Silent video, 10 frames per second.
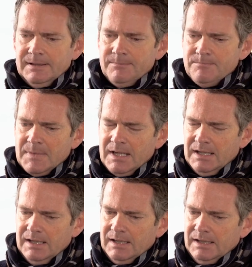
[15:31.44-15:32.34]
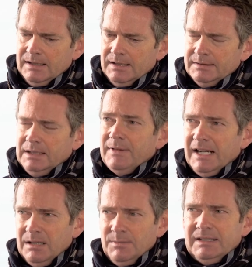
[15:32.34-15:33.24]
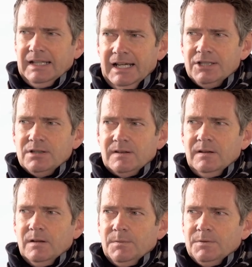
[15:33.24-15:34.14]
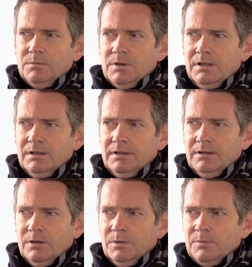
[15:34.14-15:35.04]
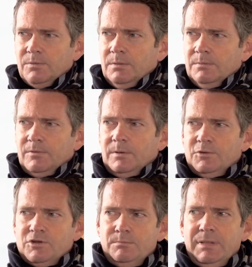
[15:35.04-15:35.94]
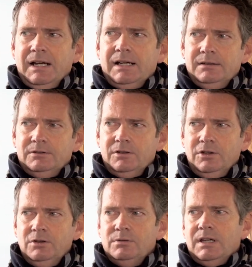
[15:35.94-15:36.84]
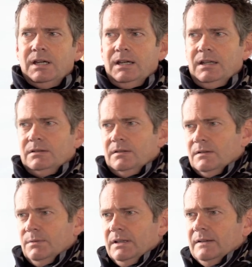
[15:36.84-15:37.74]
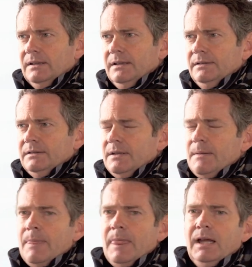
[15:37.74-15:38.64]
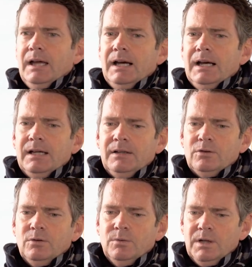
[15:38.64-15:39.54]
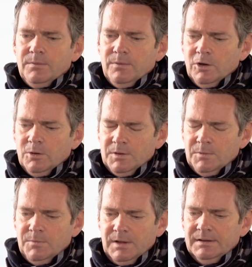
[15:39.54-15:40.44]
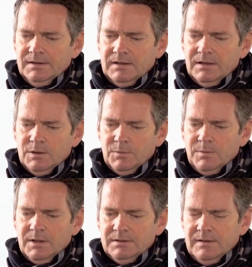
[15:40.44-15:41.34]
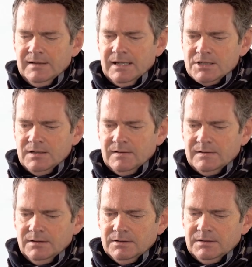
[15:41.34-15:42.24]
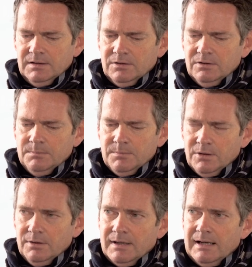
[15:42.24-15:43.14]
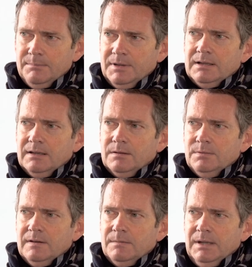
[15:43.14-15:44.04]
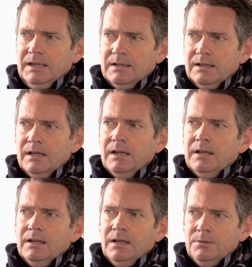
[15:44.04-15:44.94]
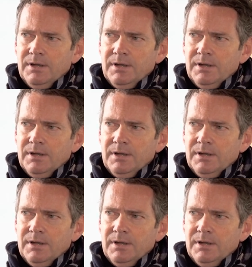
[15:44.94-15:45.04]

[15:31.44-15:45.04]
um, uh, development agency of the world, you know, from, from Japan to UK to Switzerland. And we formed a fund, and the fund is actually starting to deploy capital as we speak in